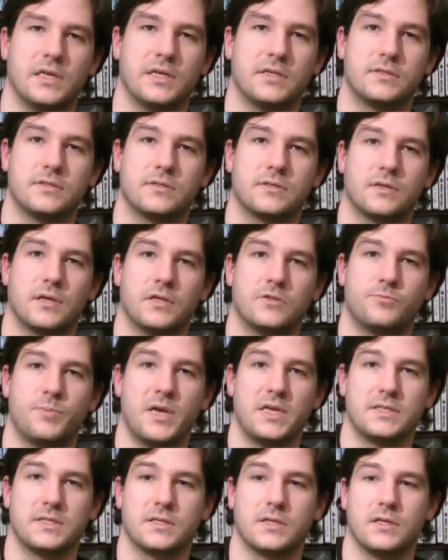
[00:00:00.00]
It's
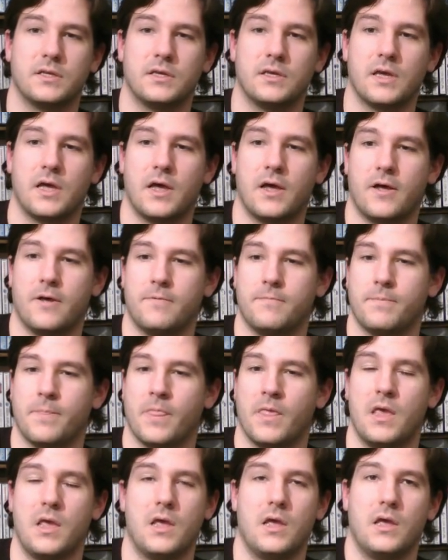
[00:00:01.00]
basically
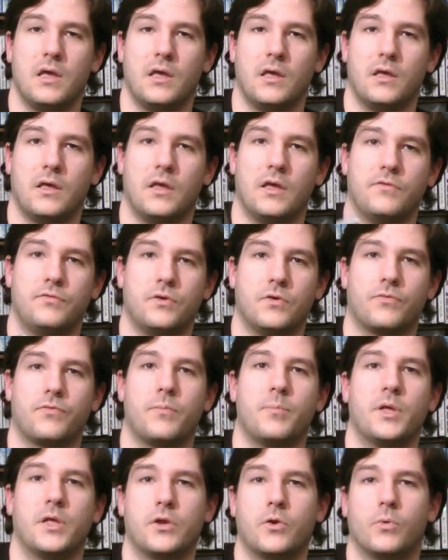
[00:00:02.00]
if you're
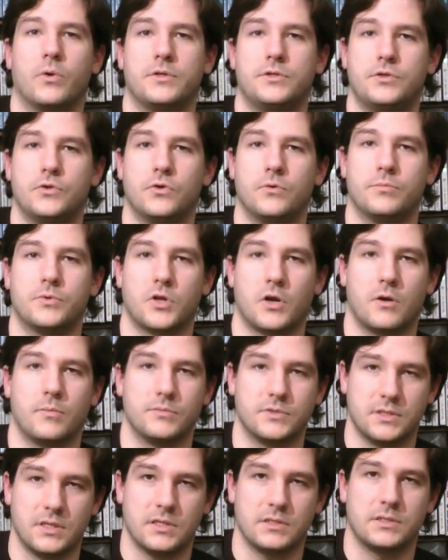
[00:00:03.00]
familiar with Doom
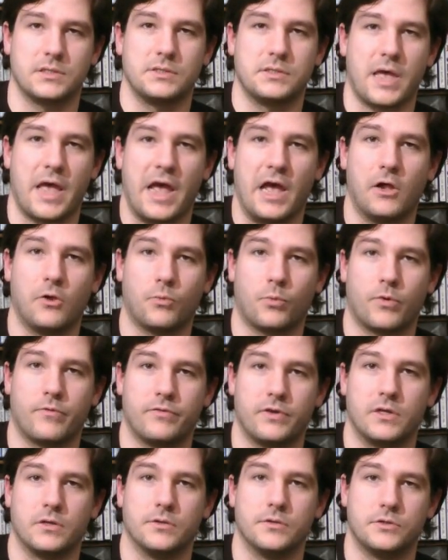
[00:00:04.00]
terms, this is the Hell
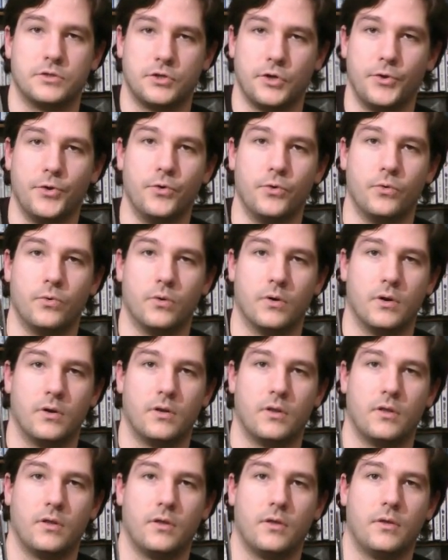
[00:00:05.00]
Revealed 2
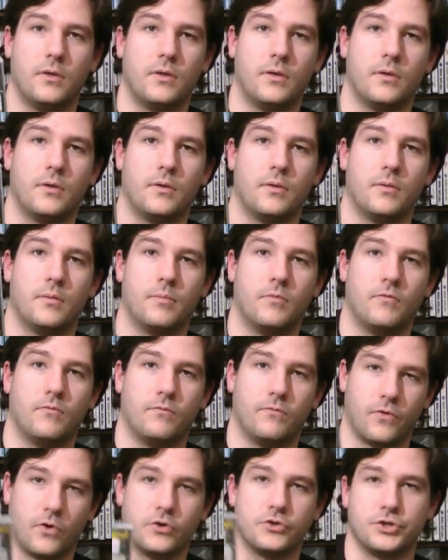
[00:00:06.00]

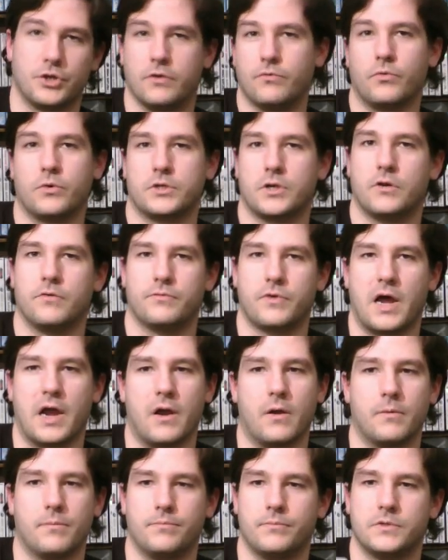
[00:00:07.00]
version of Return Fire.